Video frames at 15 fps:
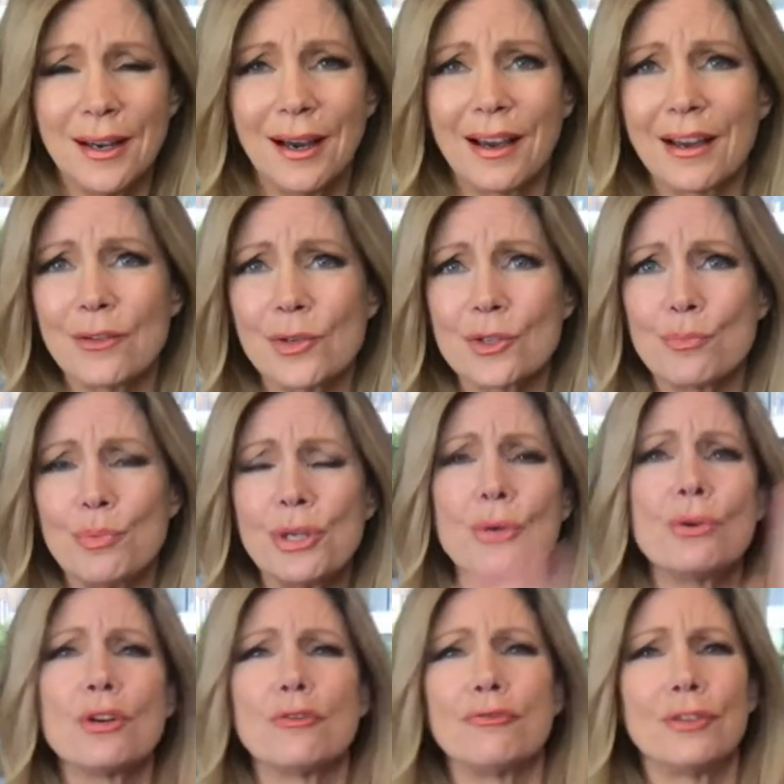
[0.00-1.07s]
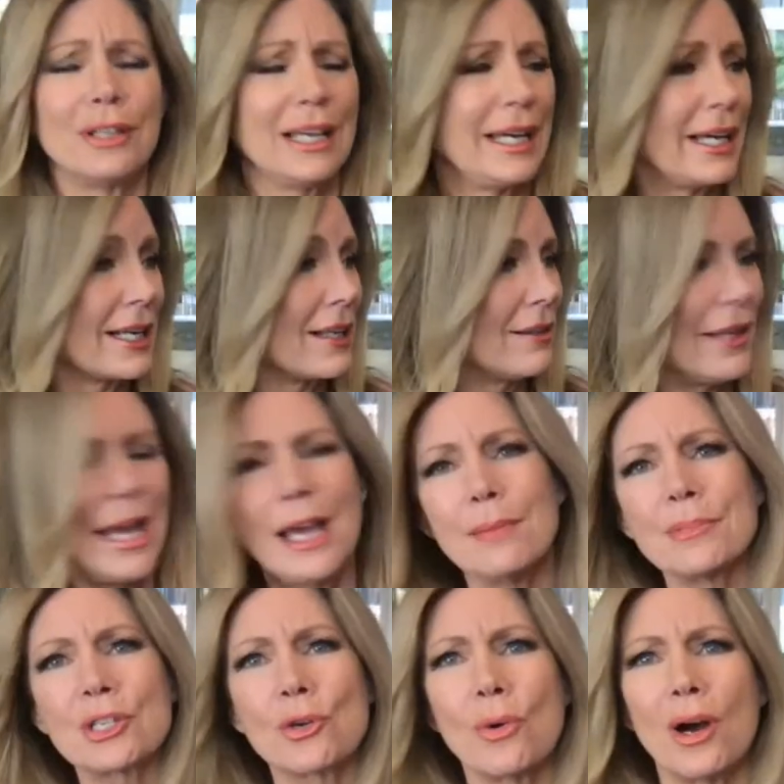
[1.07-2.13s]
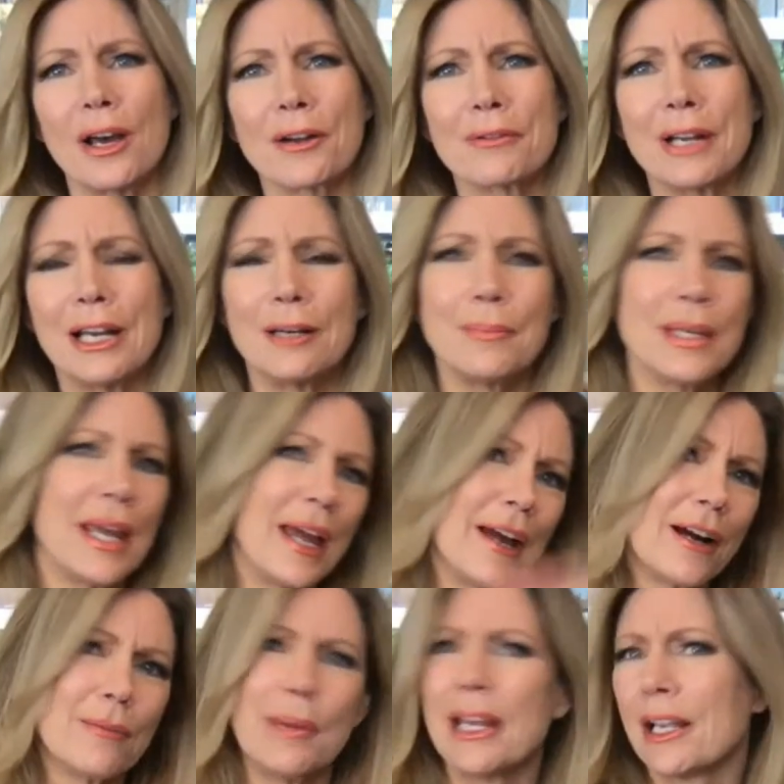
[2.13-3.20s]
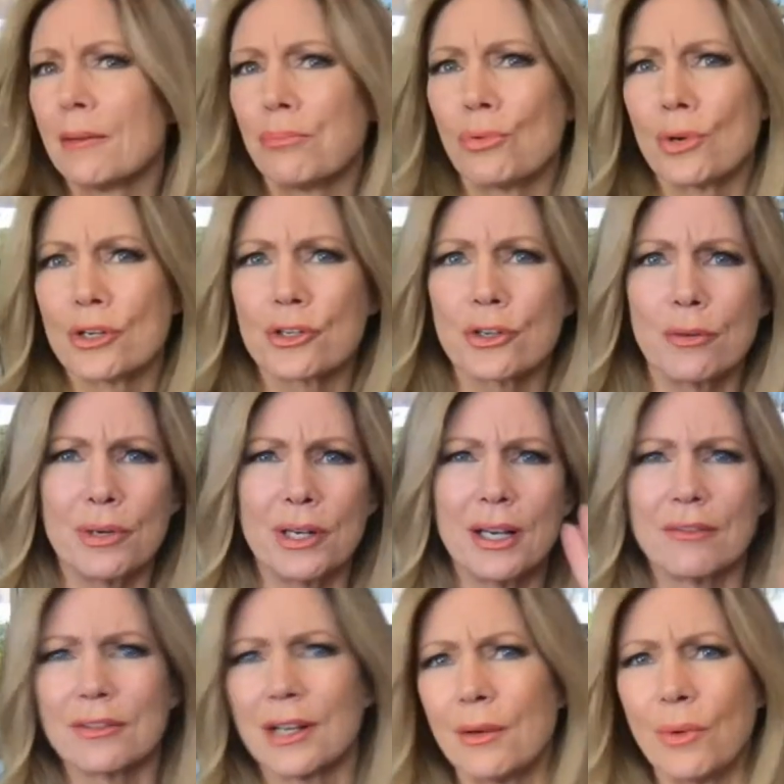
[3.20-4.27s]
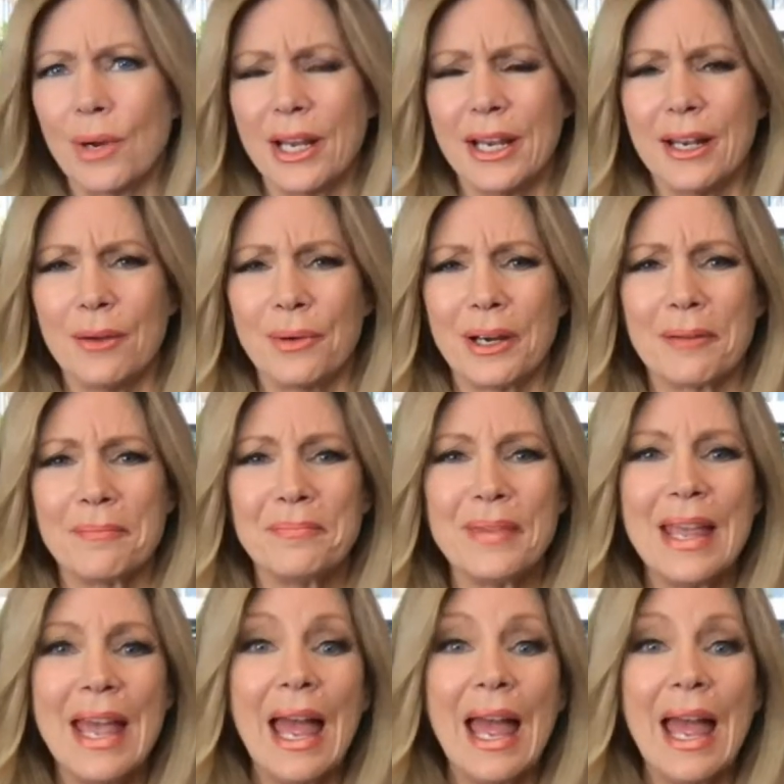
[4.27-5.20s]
I was beautiful. I had a glam squad around me, hair, makeup, wardrobe, whenever I went anywhere.